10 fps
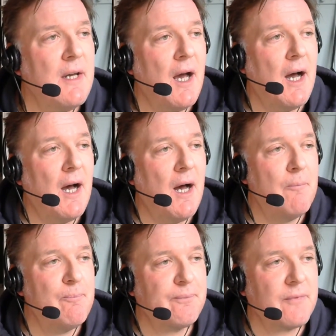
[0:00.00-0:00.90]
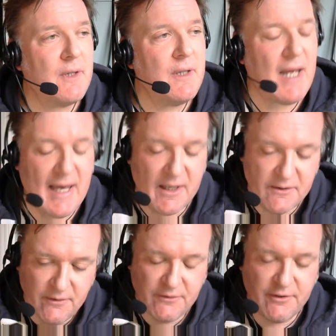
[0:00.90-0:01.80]
Um, and
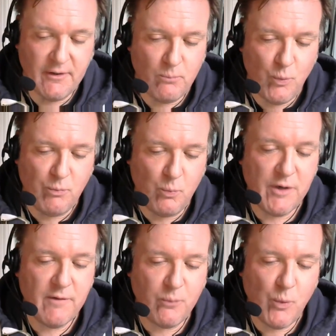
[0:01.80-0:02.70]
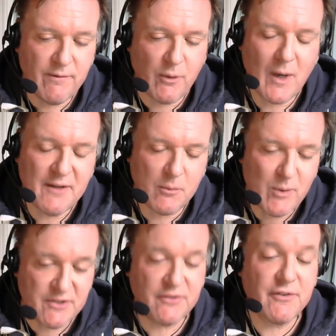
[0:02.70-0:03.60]
so one of the ways in
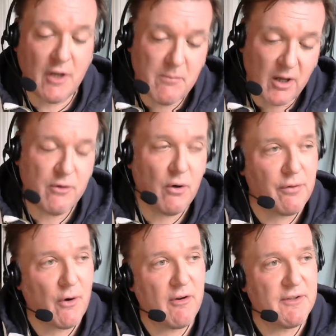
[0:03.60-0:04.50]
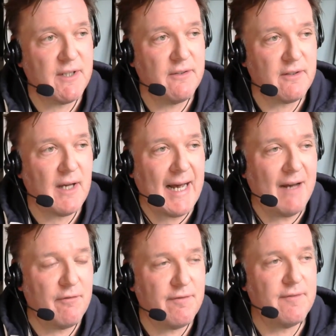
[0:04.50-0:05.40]
which some local authorities have
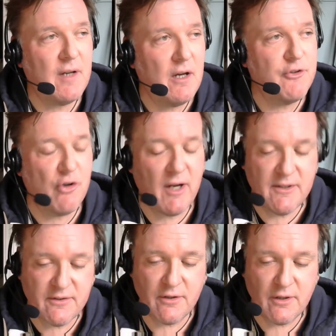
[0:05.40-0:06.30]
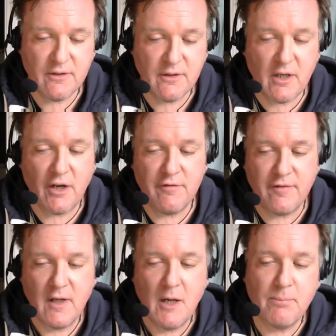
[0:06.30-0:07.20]
tried to kind of
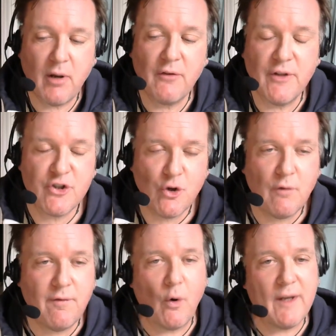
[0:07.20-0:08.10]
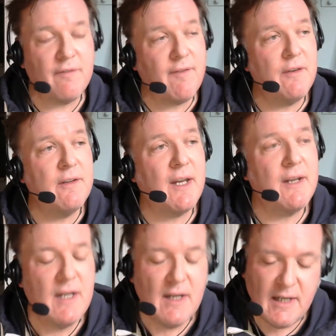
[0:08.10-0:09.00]
plug the shortfall in funding
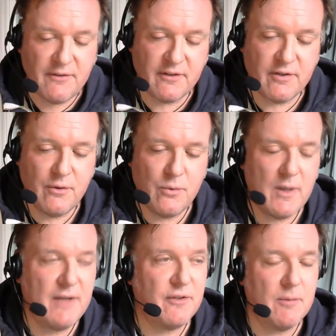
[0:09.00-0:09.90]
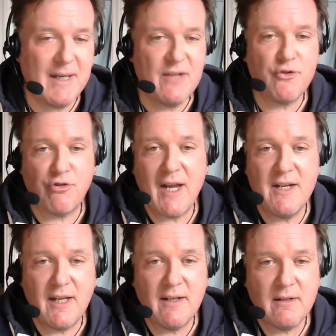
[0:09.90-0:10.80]
is to begin
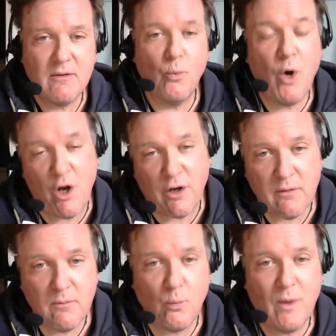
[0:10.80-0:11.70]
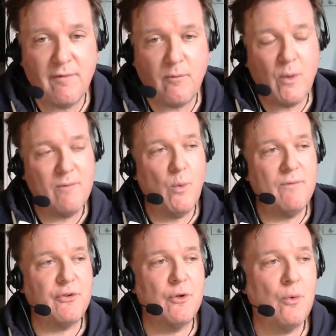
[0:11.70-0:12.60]
trading work with
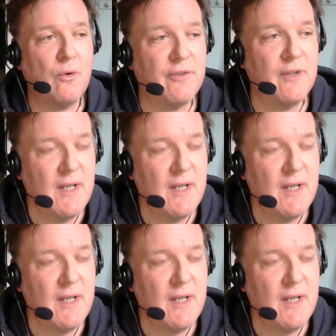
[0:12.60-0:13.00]
schools.